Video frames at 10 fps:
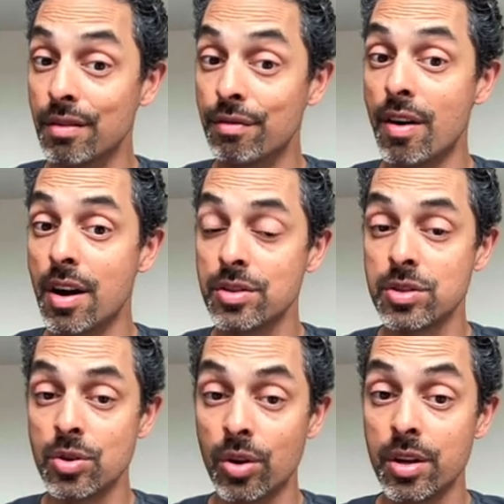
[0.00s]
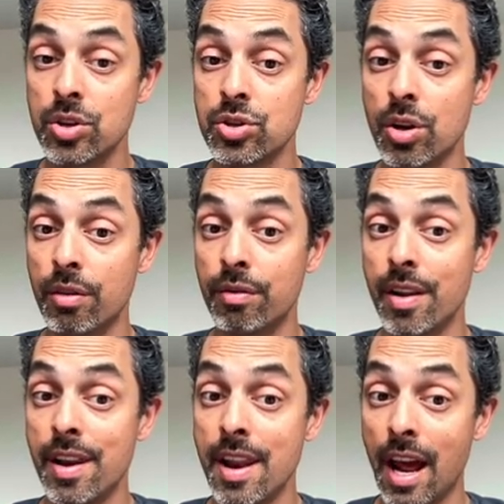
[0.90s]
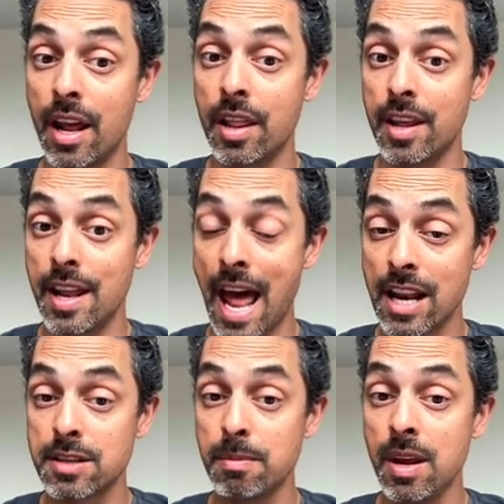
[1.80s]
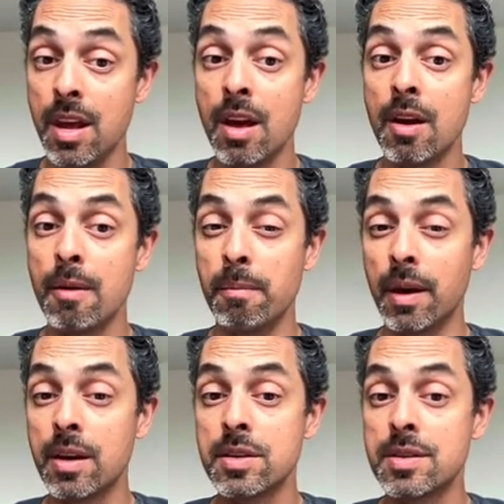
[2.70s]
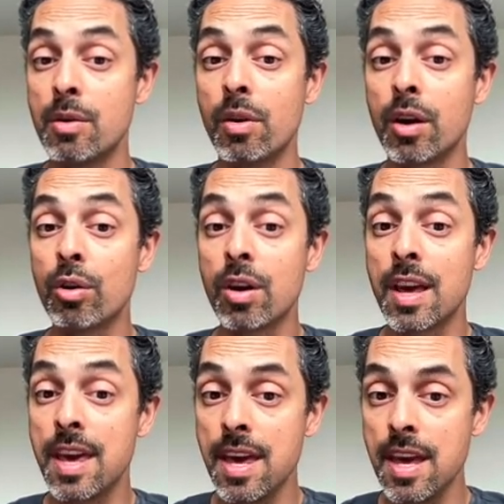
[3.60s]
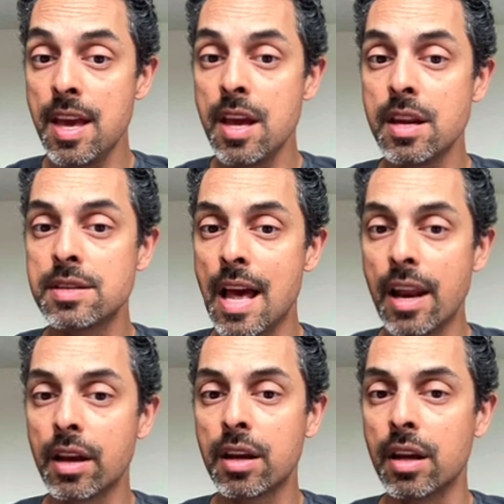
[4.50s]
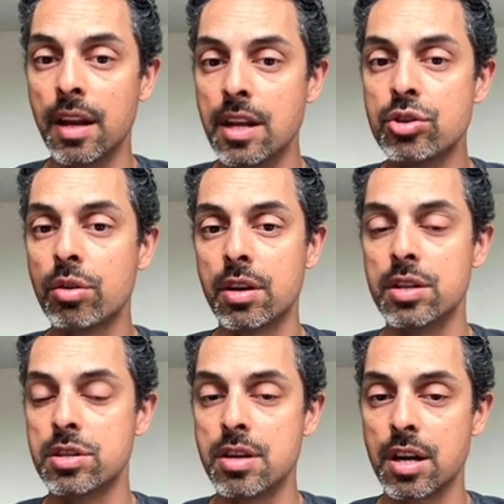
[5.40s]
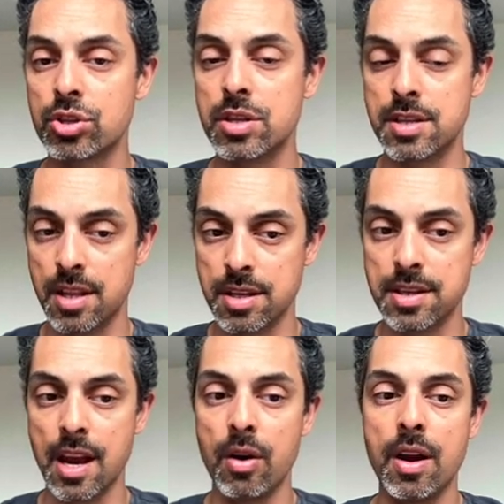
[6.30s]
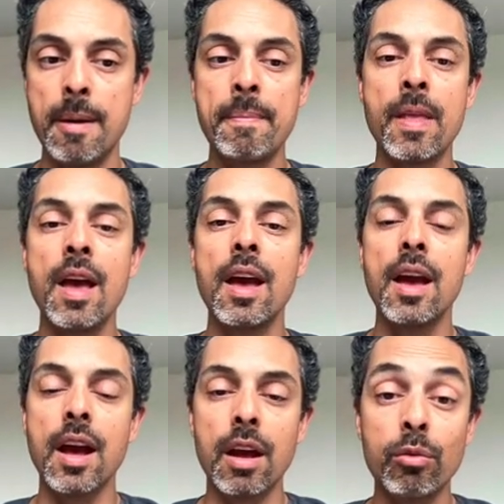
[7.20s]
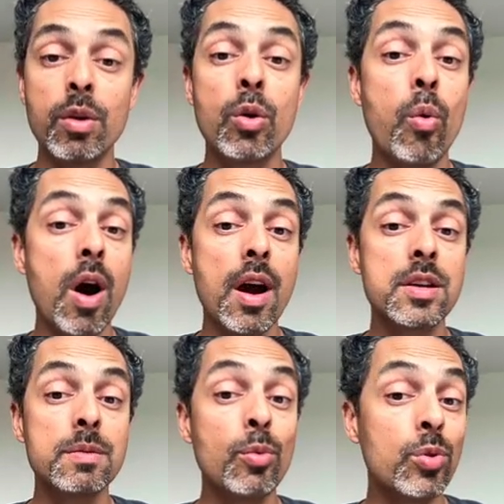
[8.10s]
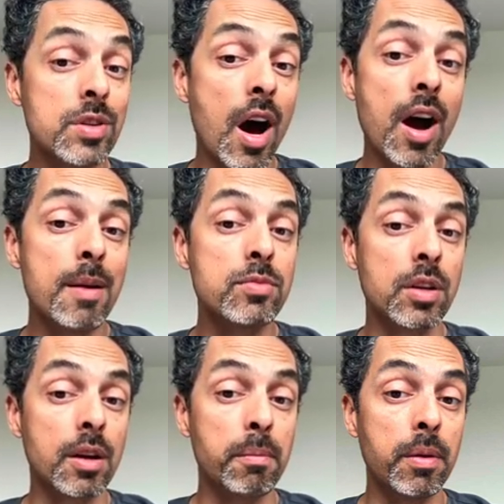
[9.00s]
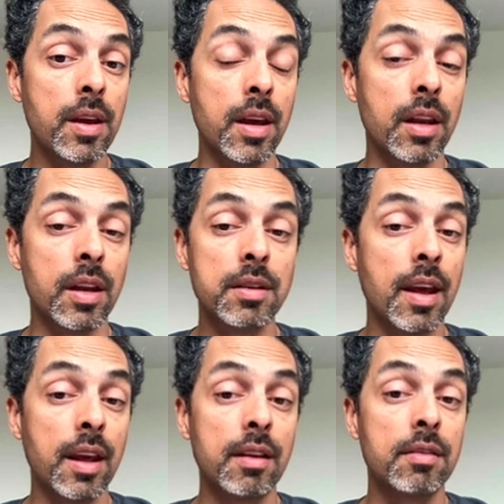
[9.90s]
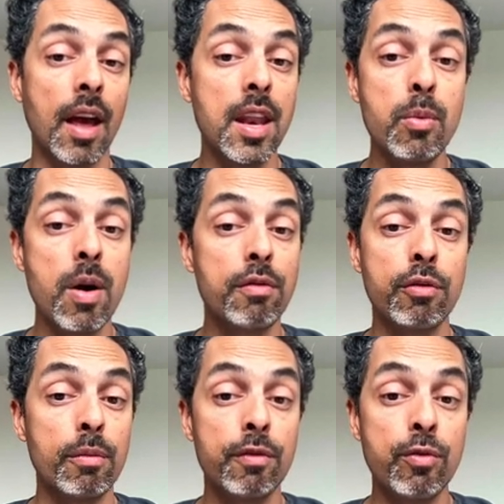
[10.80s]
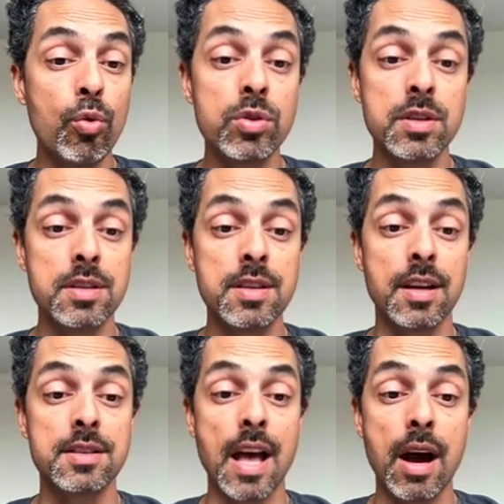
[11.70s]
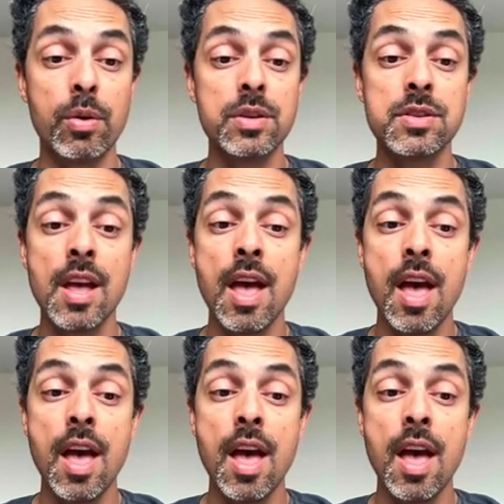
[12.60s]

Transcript: advanced knowledge of the anatomy, because there are key delicate intricate structures in this area. It requires more time to complete. It takes anywhere from 4 to 6 hours,